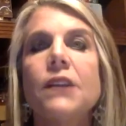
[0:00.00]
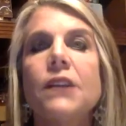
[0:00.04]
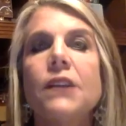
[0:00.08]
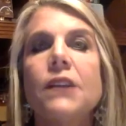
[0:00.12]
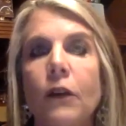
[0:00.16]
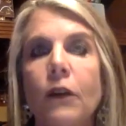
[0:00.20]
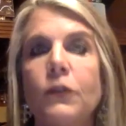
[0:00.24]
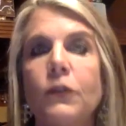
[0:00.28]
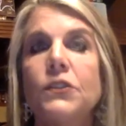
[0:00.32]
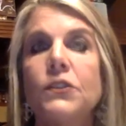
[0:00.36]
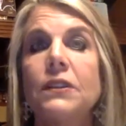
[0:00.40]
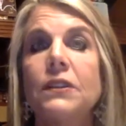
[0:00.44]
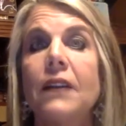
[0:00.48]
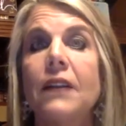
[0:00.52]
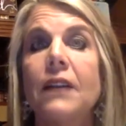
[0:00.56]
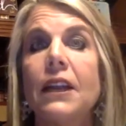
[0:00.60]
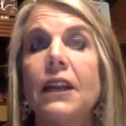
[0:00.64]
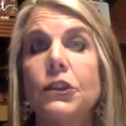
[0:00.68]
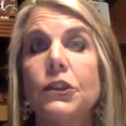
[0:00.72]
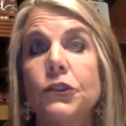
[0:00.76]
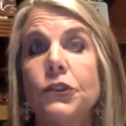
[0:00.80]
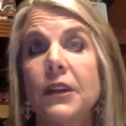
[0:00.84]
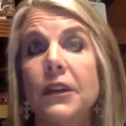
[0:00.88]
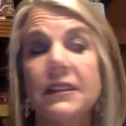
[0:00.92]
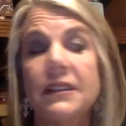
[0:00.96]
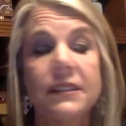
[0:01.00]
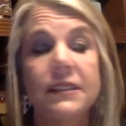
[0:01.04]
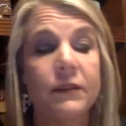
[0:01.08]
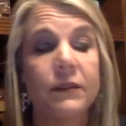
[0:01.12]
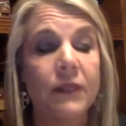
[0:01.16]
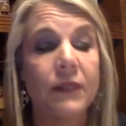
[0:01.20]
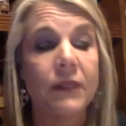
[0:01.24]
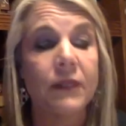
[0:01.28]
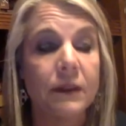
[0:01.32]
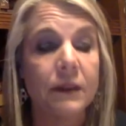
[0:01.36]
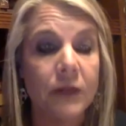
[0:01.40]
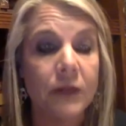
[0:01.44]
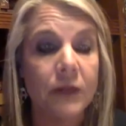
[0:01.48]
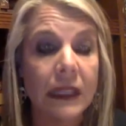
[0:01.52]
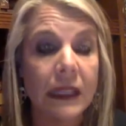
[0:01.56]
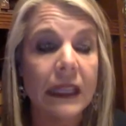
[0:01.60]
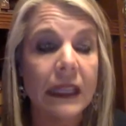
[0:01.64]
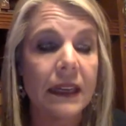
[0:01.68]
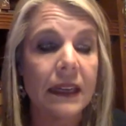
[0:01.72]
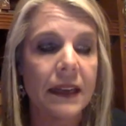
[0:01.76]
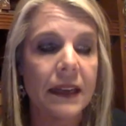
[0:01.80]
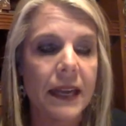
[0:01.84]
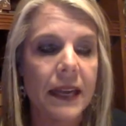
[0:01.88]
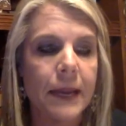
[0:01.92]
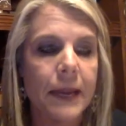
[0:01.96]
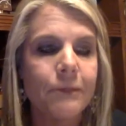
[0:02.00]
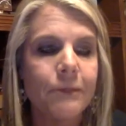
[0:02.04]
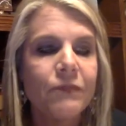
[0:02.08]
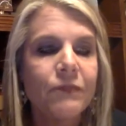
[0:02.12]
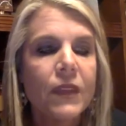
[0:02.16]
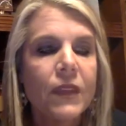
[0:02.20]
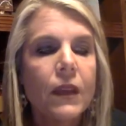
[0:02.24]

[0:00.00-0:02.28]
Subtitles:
offers a lot of trust and validity.